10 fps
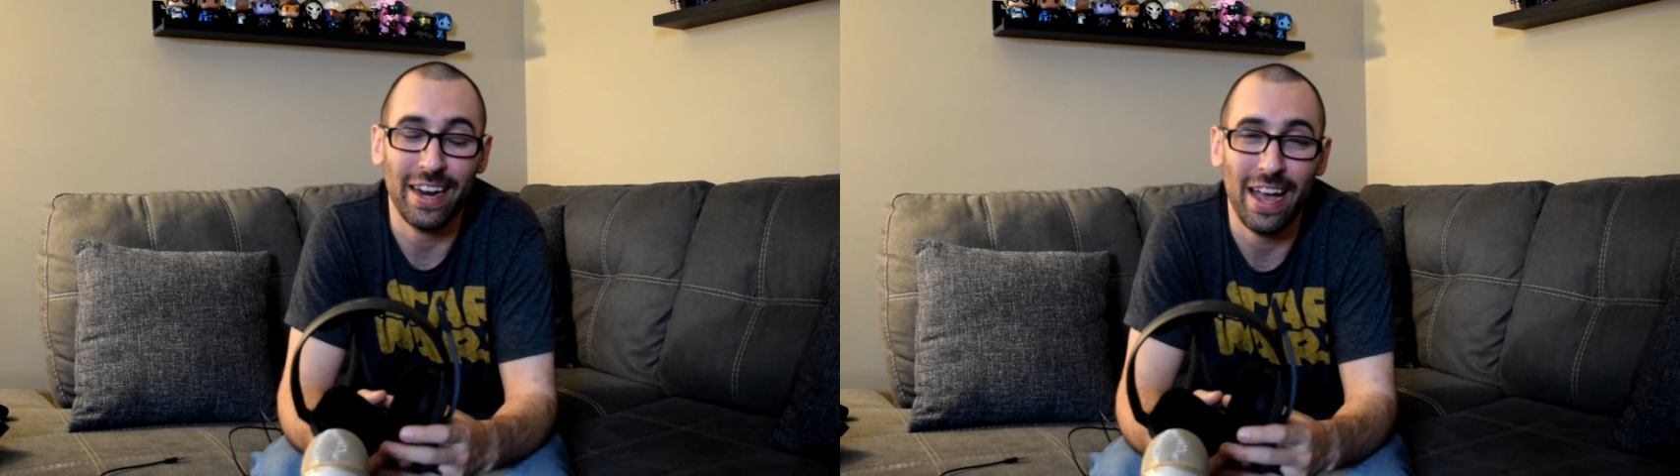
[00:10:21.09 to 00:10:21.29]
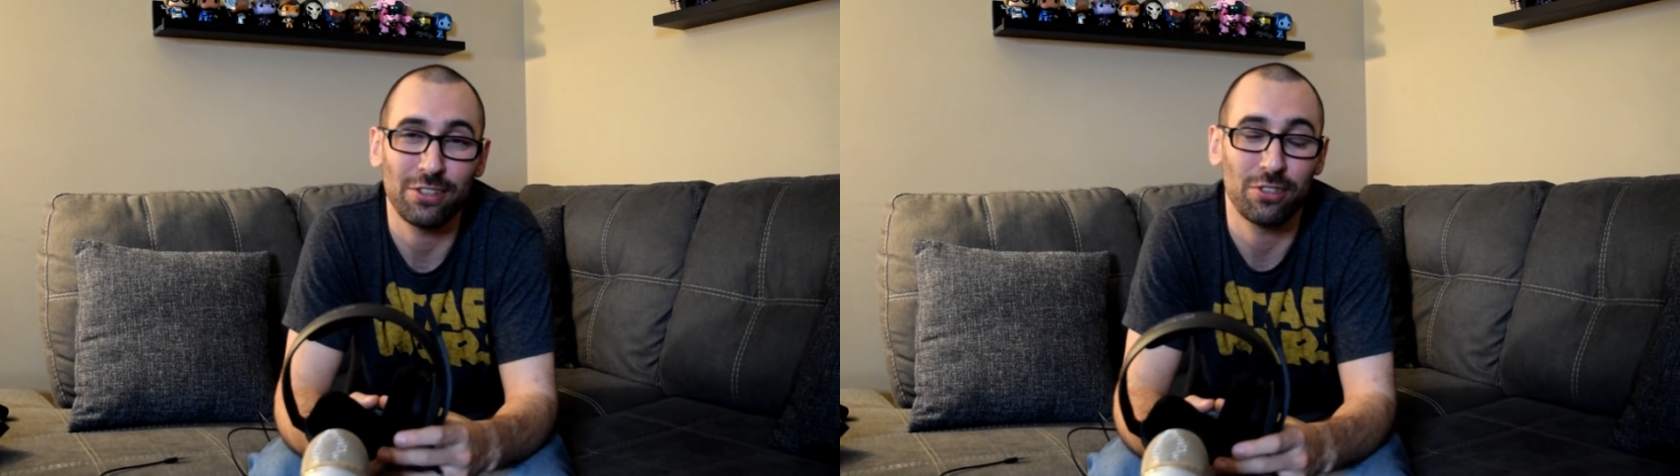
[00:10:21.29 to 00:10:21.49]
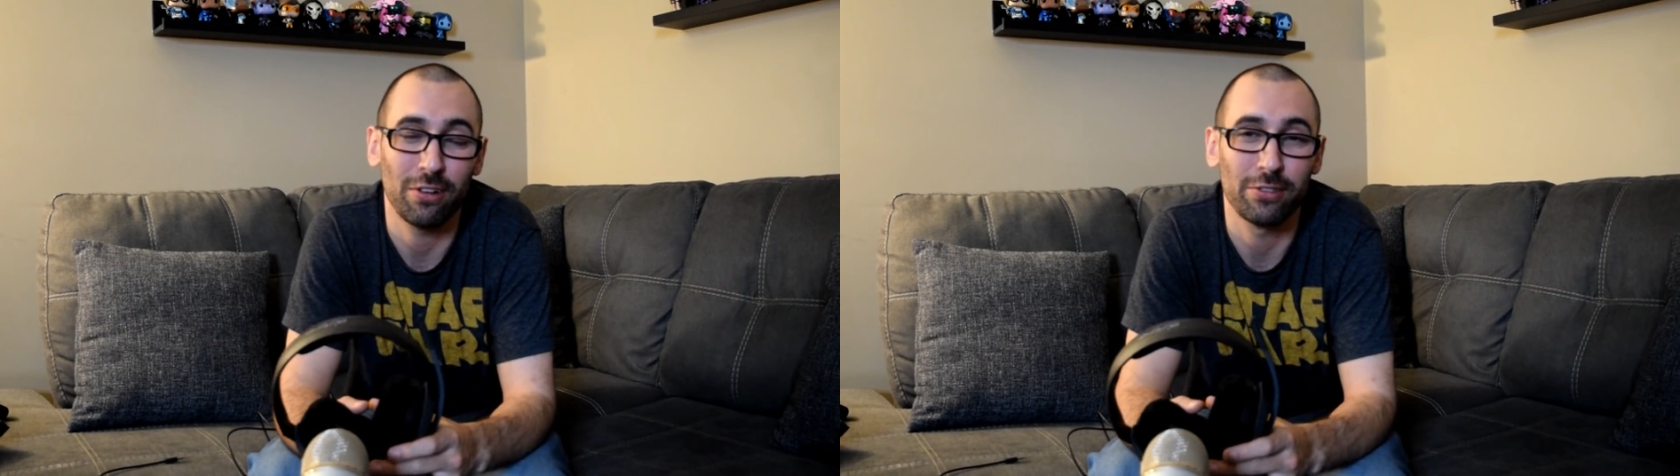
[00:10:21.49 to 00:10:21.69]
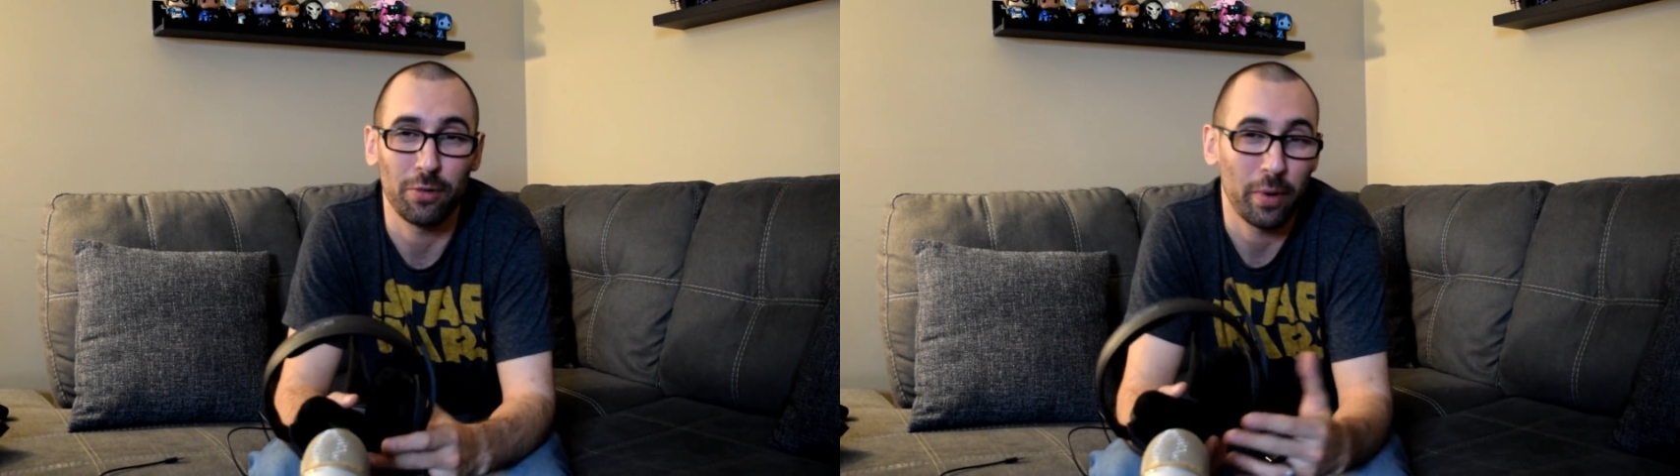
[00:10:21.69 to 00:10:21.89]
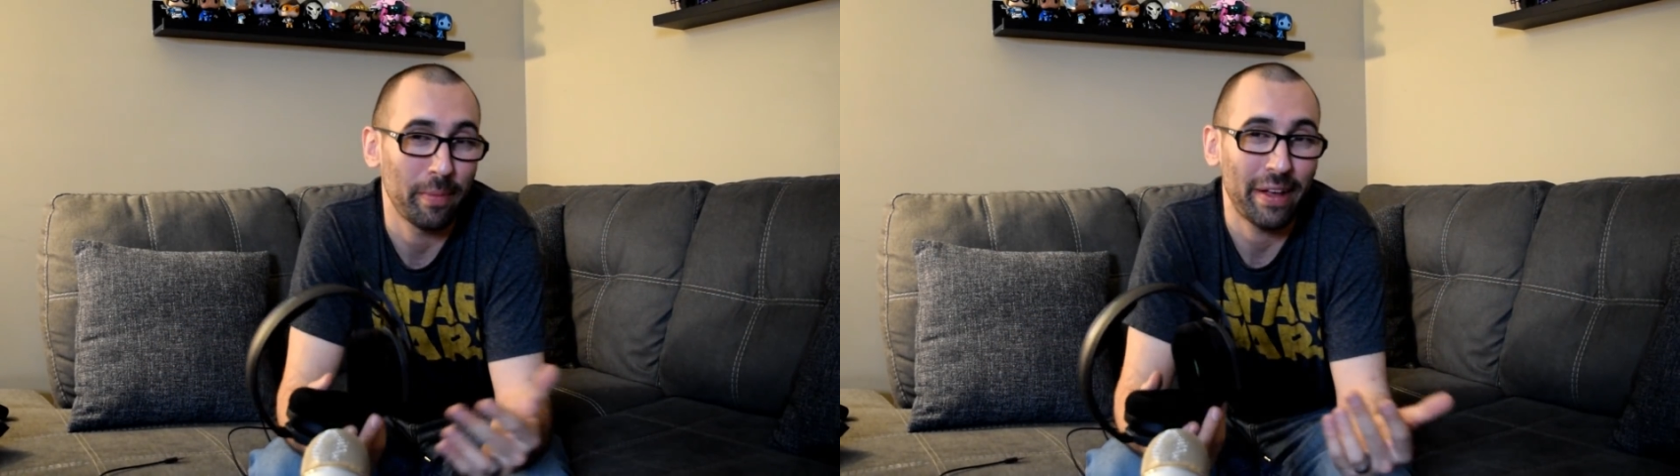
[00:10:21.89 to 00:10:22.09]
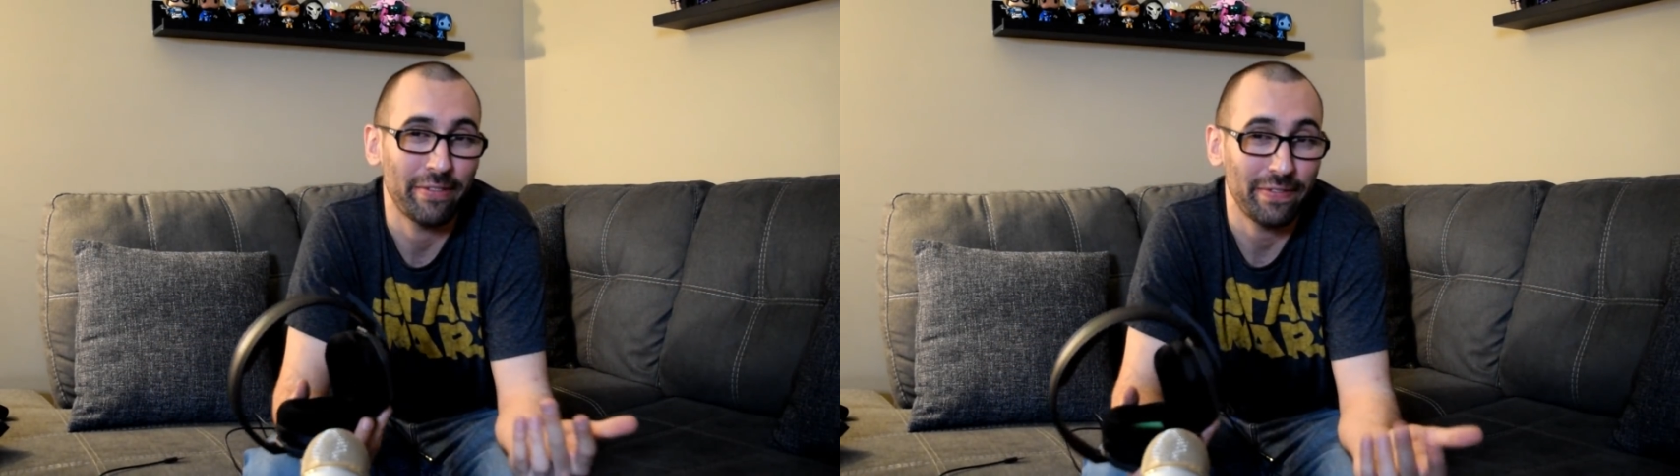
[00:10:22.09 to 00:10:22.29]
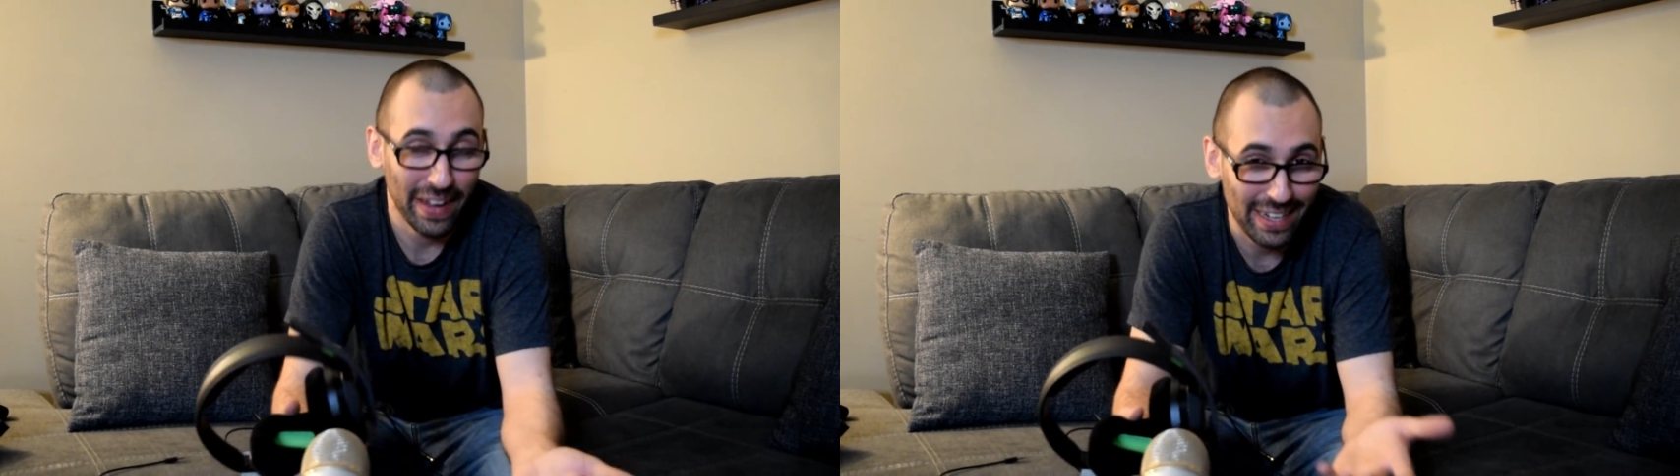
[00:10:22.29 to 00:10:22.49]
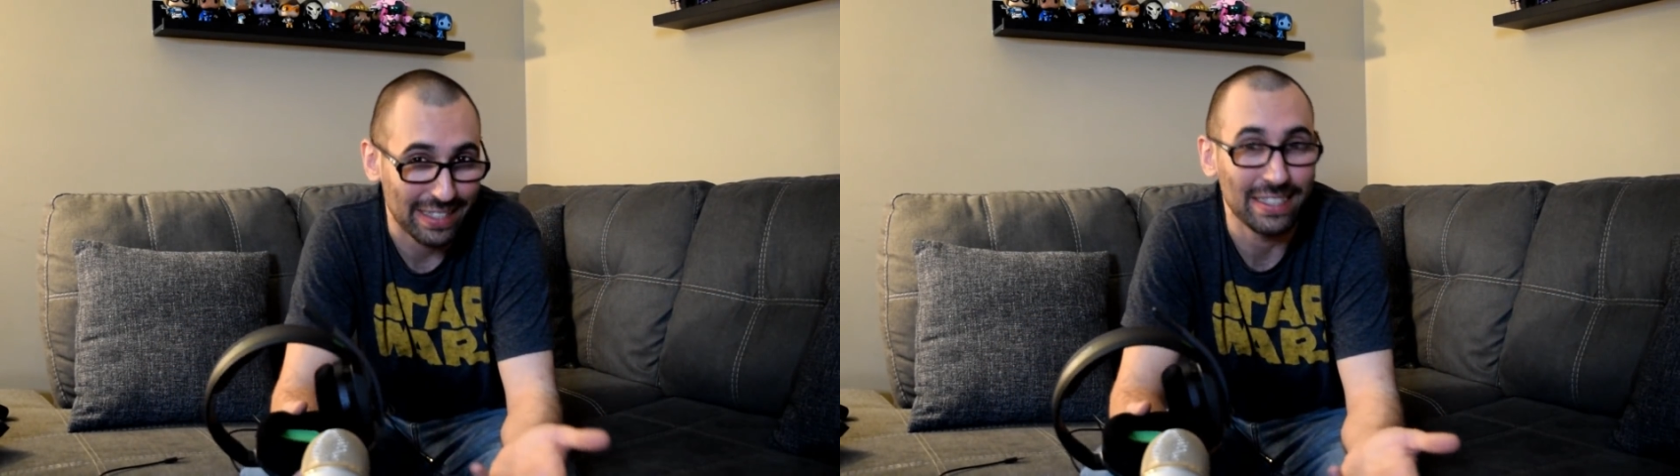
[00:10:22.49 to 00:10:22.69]
Astros or my
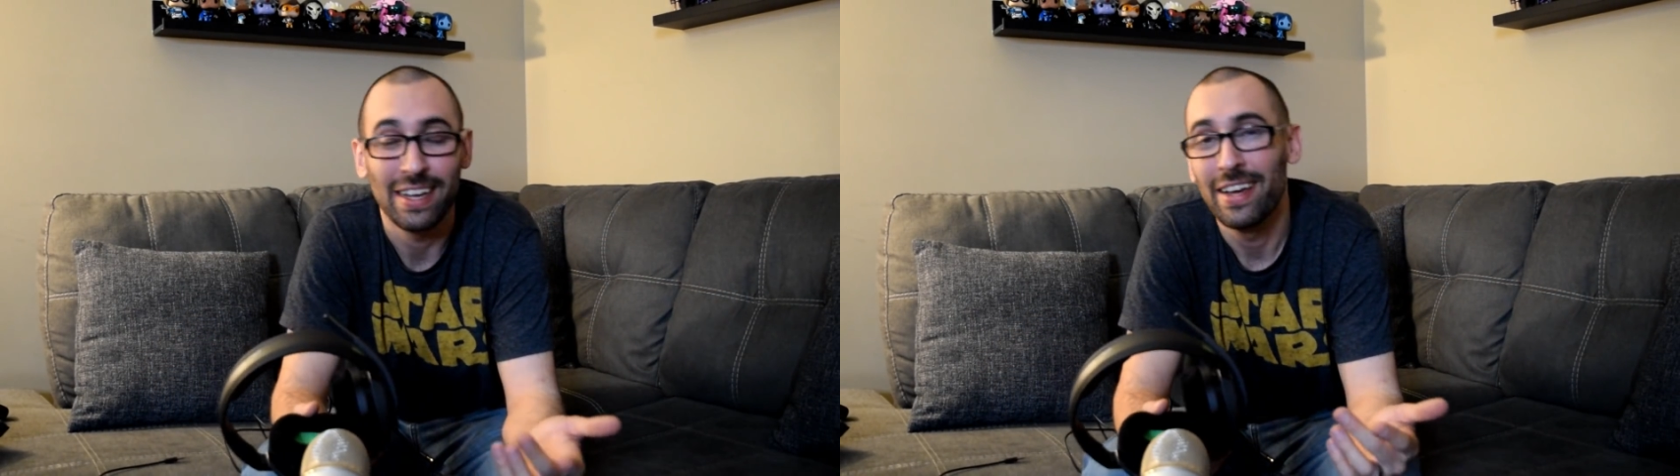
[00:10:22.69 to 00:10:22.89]
face.